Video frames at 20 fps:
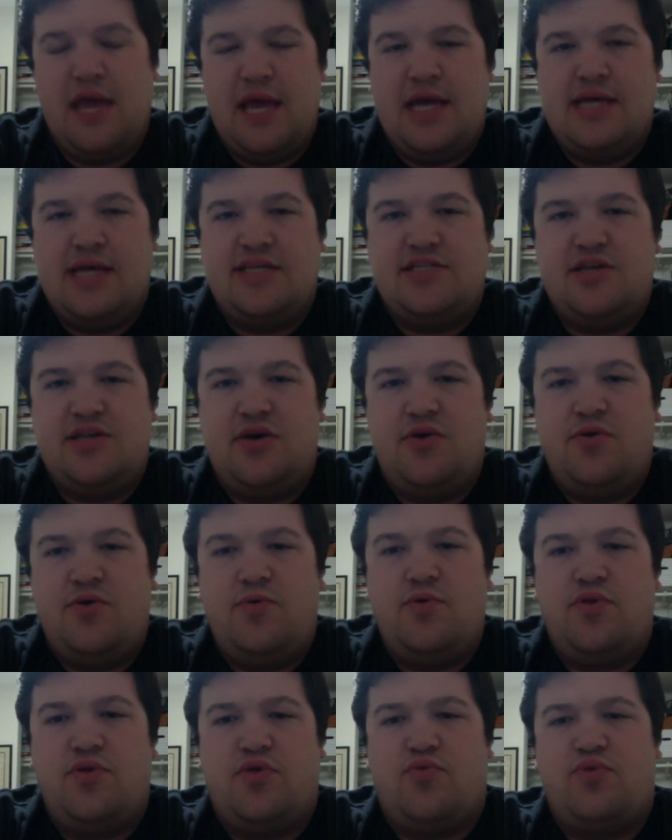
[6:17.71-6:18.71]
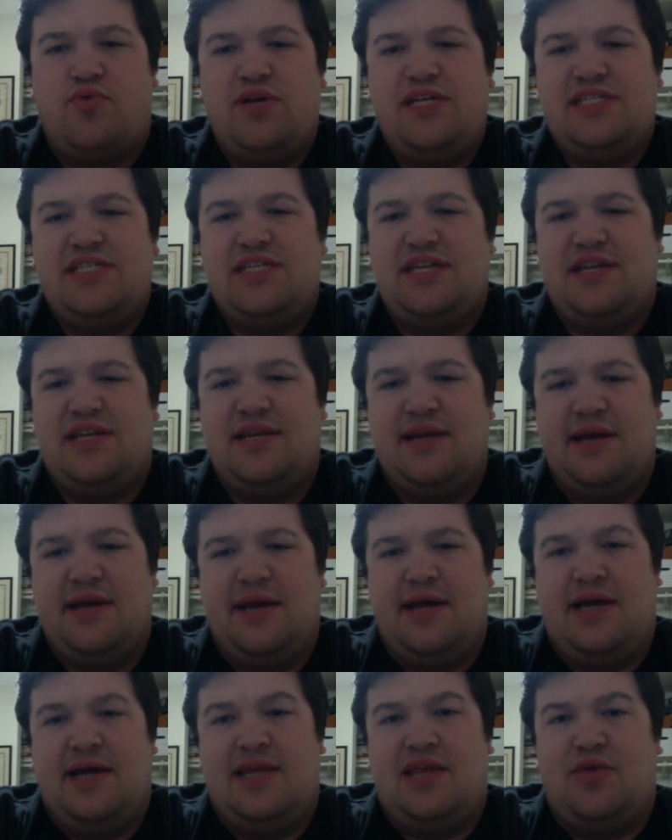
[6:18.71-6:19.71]
So the reason
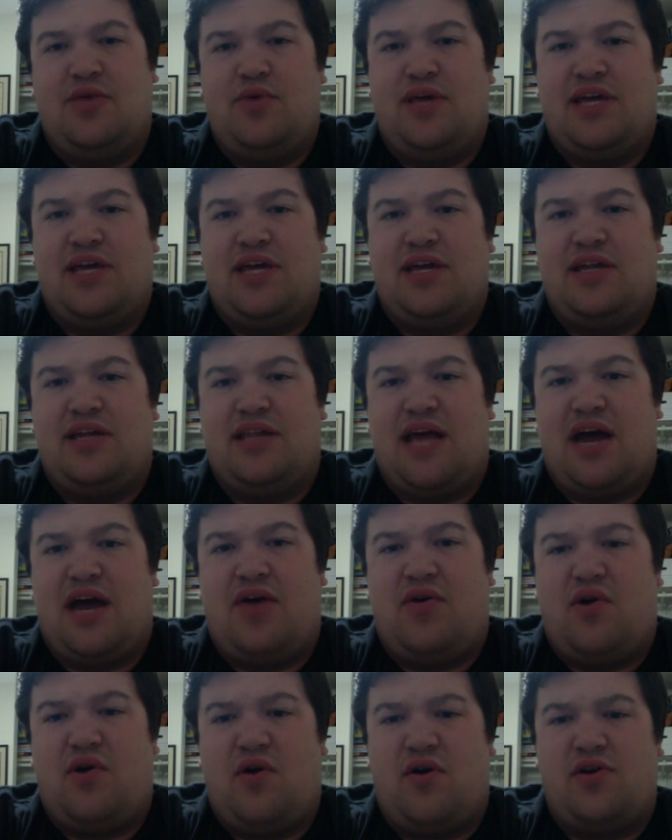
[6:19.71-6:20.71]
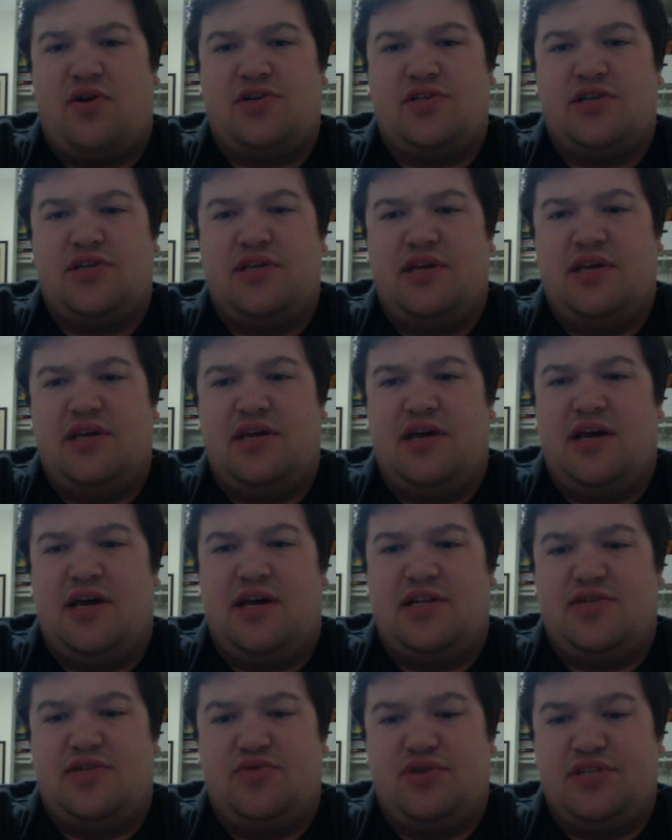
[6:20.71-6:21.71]
that we can allow art
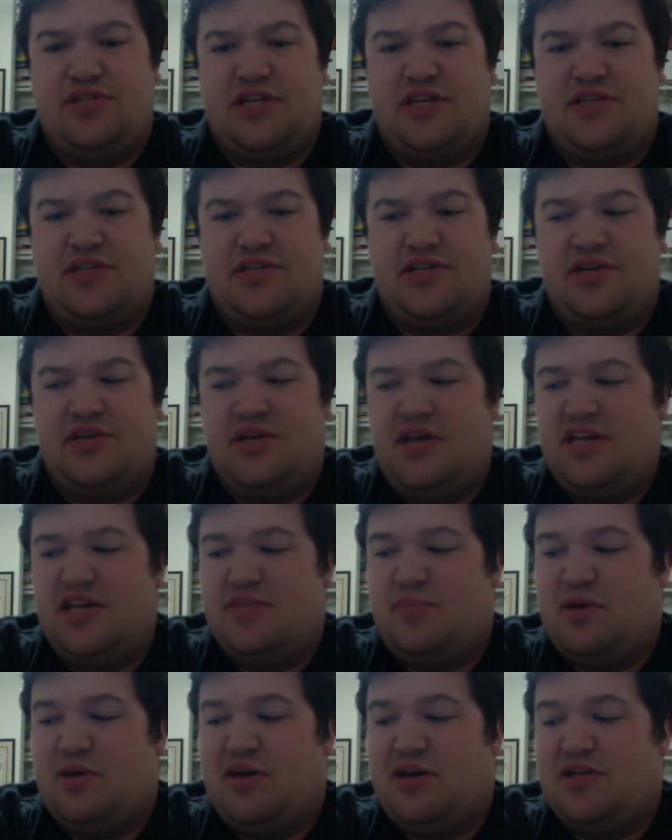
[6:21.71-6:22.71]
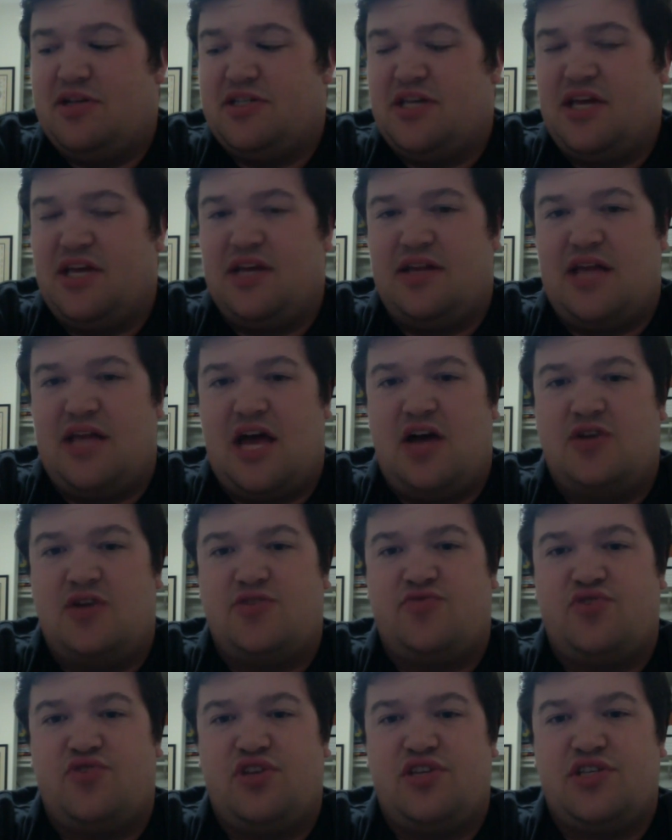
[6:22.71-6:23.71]
to exist is because it allows
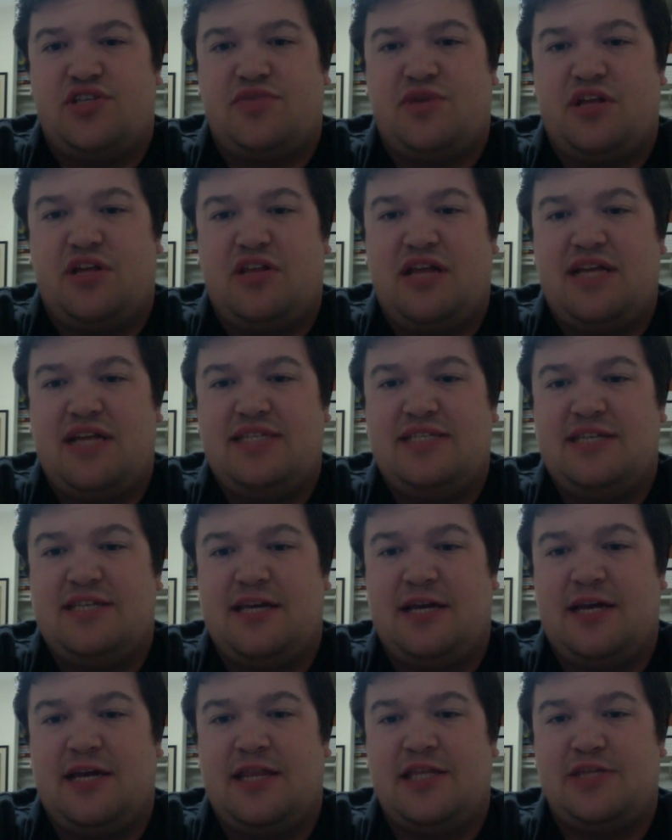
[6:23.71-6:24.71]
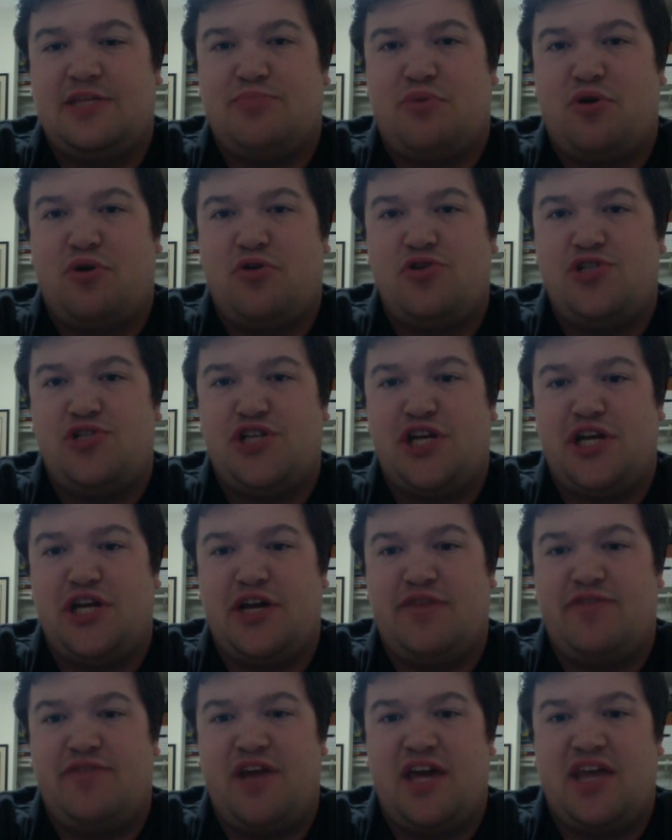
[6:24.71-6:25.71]
for this cleansing and this purging
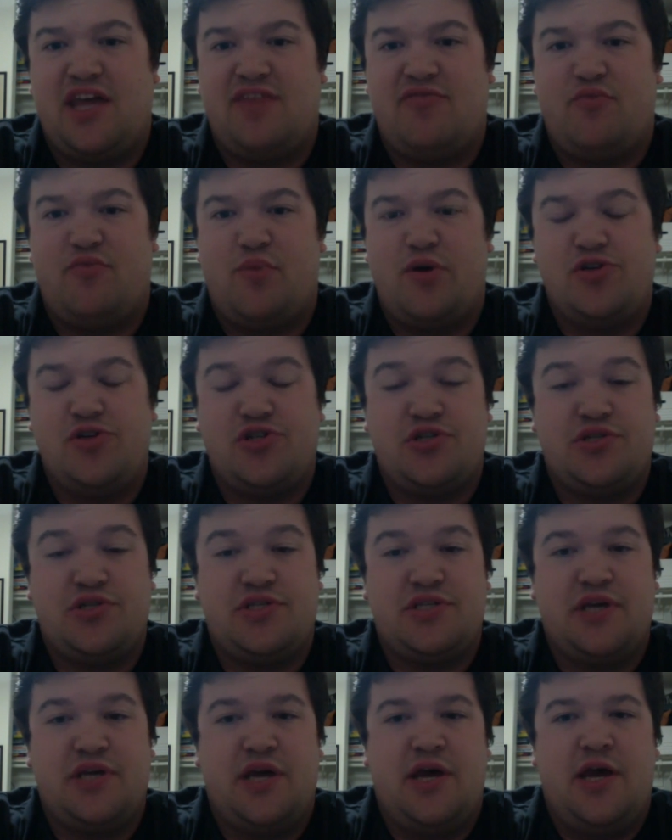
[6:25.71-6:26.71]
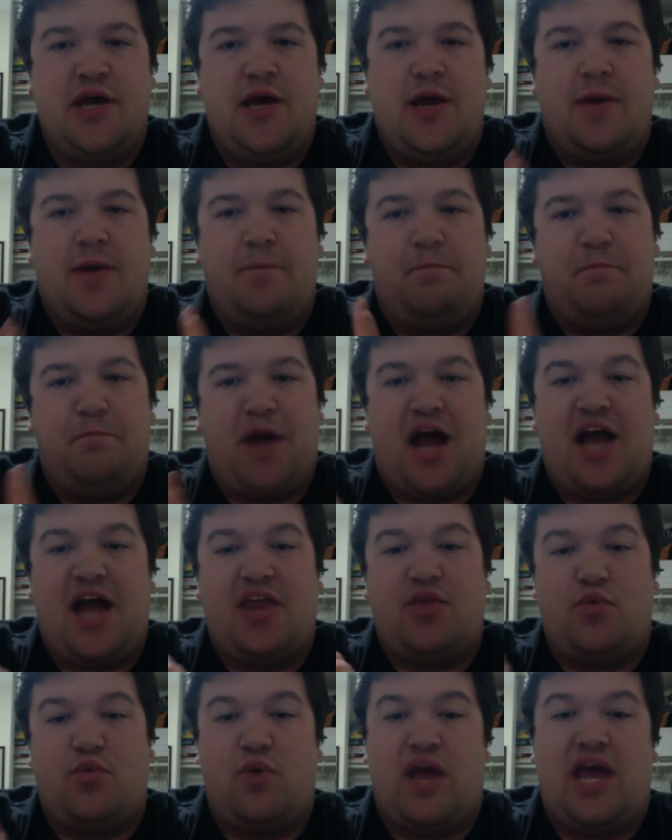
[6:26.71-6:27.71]
of negative emotions. By
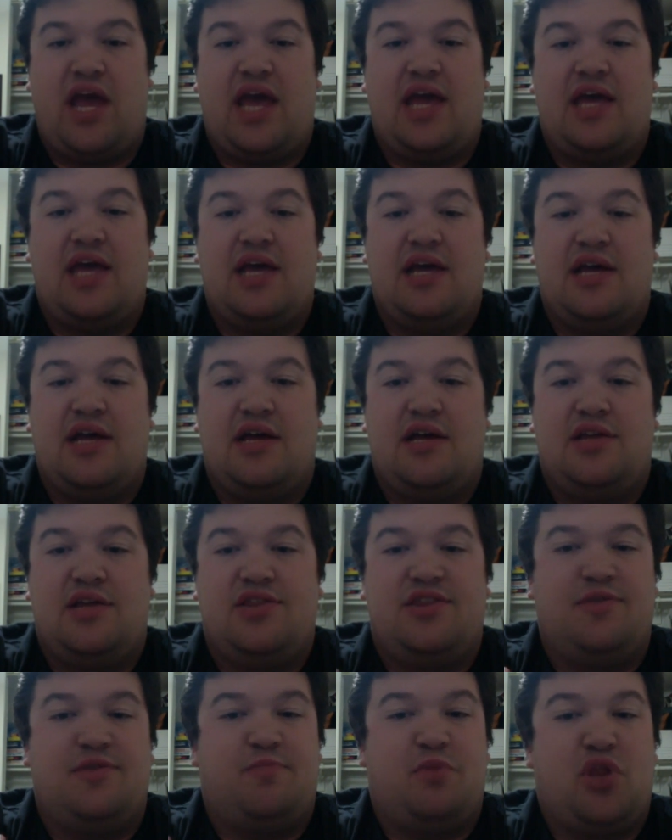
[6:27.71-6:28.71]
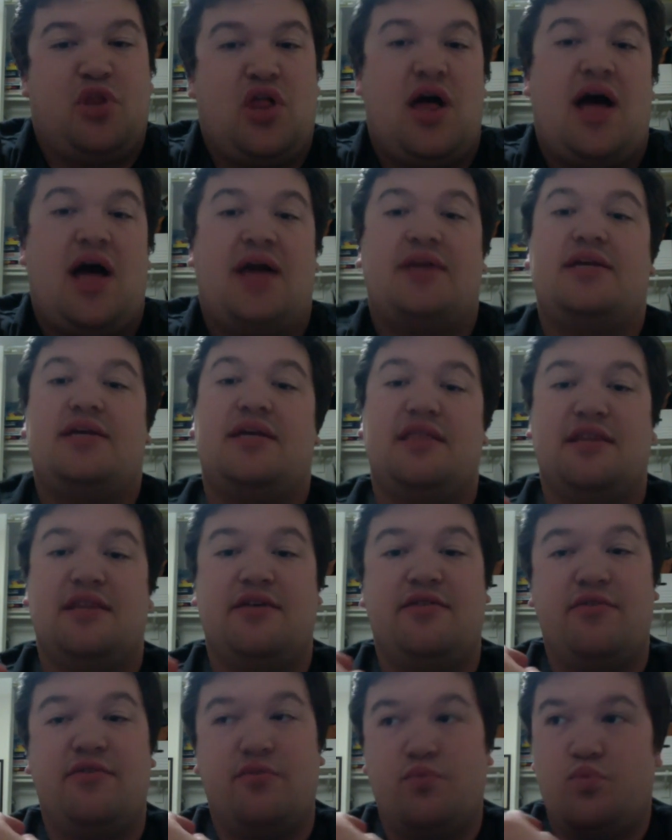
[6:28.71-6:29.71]
the way, the plot and
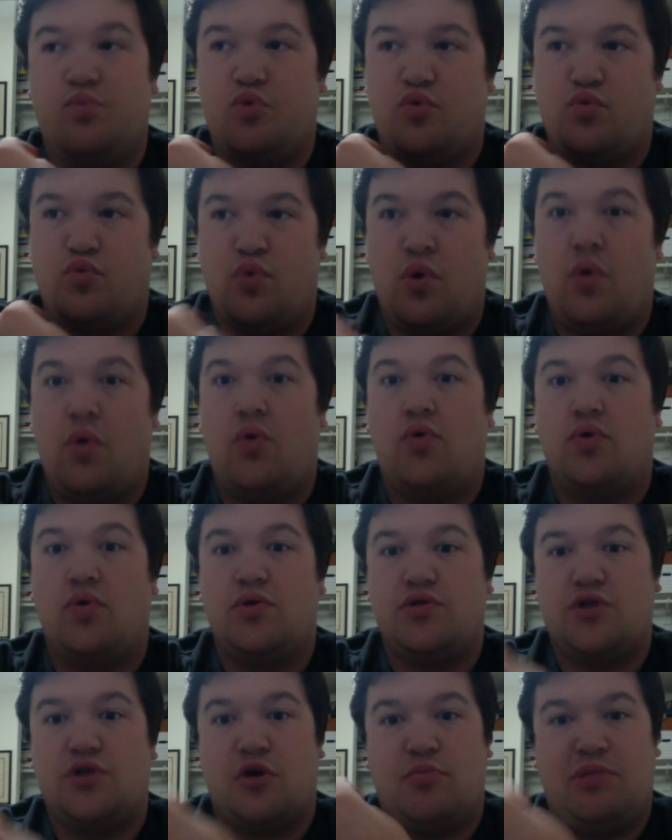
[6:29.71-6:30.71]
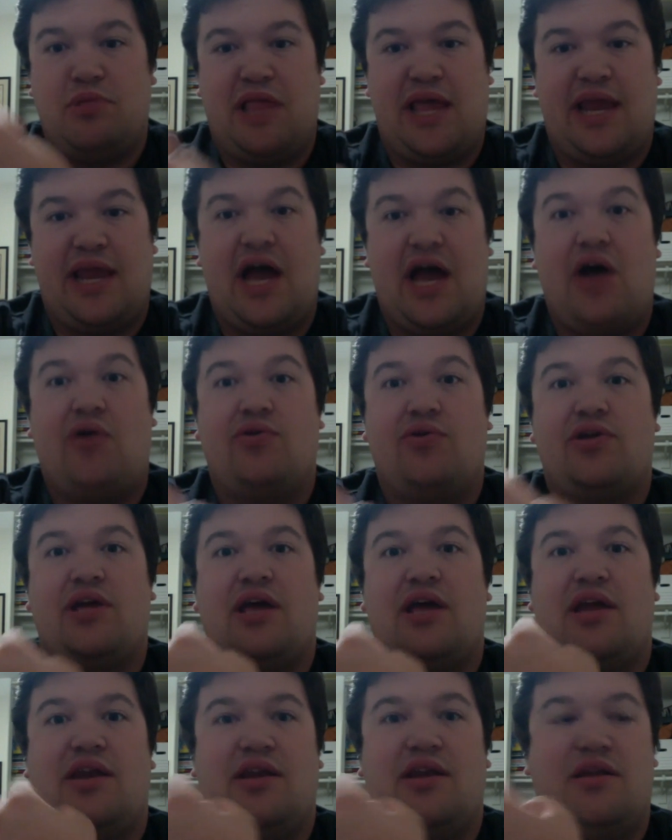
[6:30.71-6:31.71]
the roles are played out
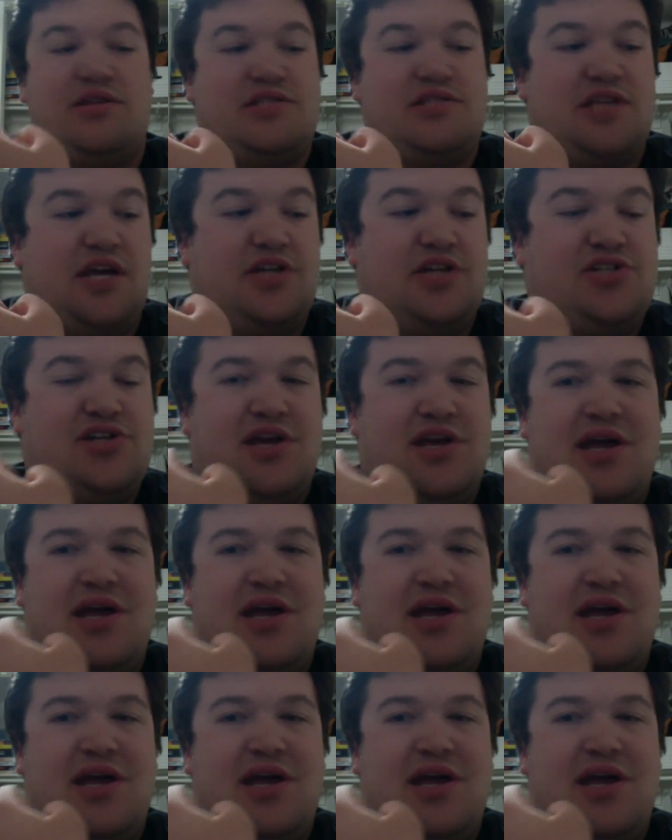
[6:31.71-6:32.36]
and such.